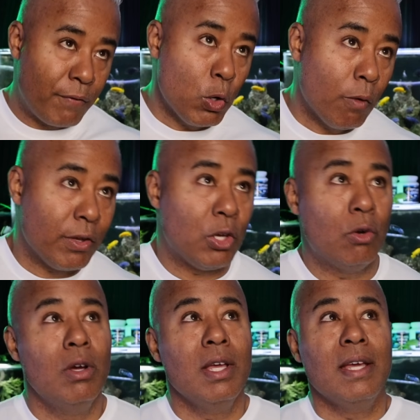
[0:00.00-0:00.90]
few of
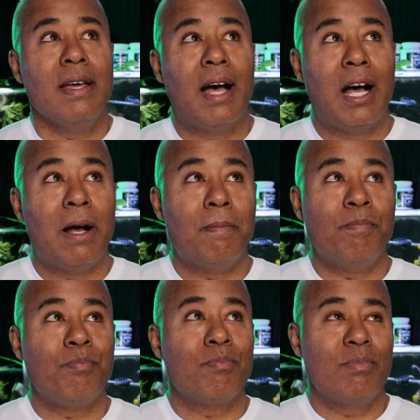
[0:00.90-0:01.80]
you,
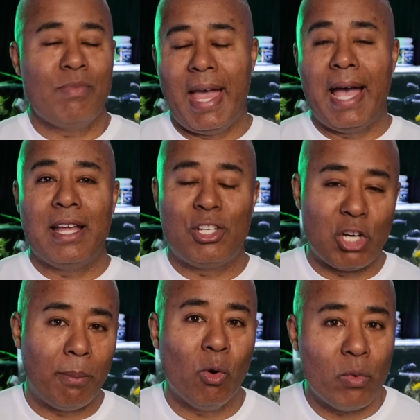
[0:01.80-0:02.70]
um, had
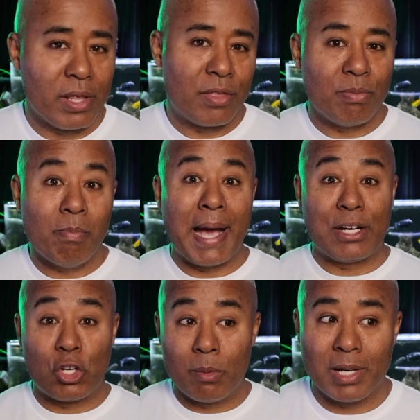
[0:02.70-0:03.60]
trouble with my
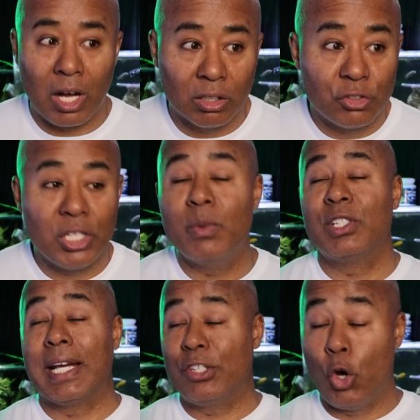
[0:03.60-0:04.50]
terminology,
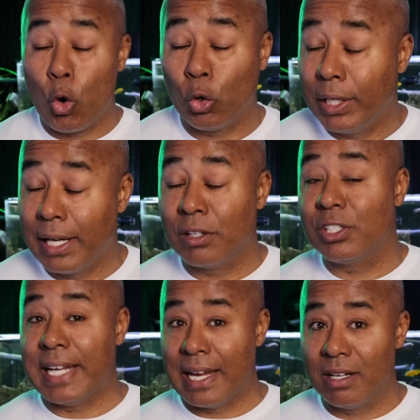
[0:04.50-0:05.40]
which I totally
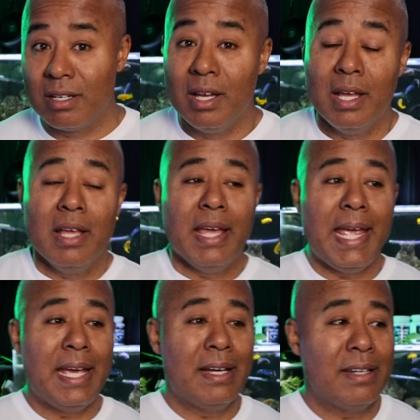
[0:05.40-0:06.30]
understand.
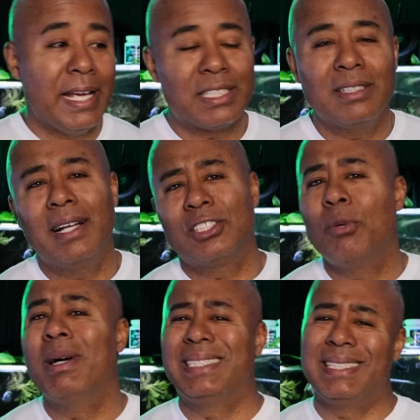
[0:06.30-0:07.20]
And it's not so
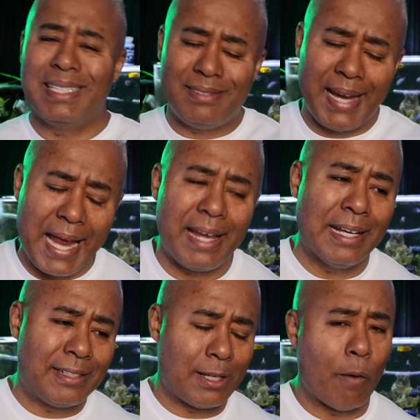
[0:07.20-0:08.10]
much that the tank
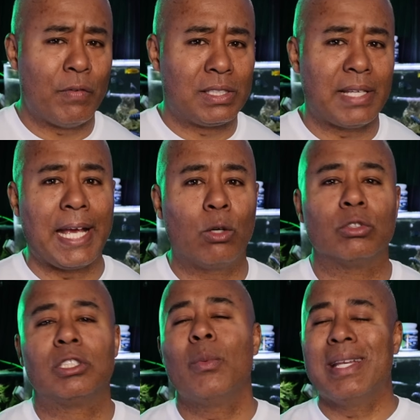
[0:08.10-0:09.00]
itself is
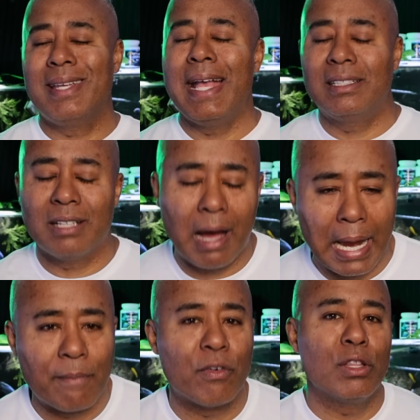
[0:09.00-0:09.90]
cycled. So it takes
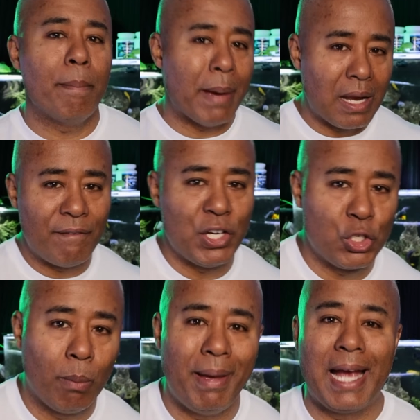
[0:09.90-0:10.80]
time for the
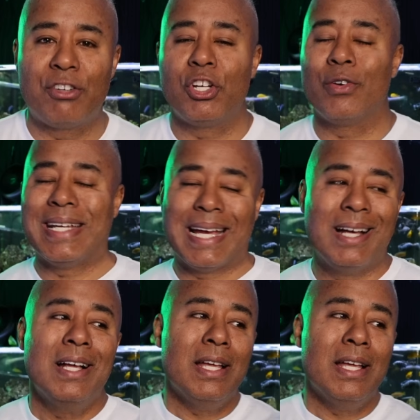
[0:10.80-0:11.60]
beneficial bacteria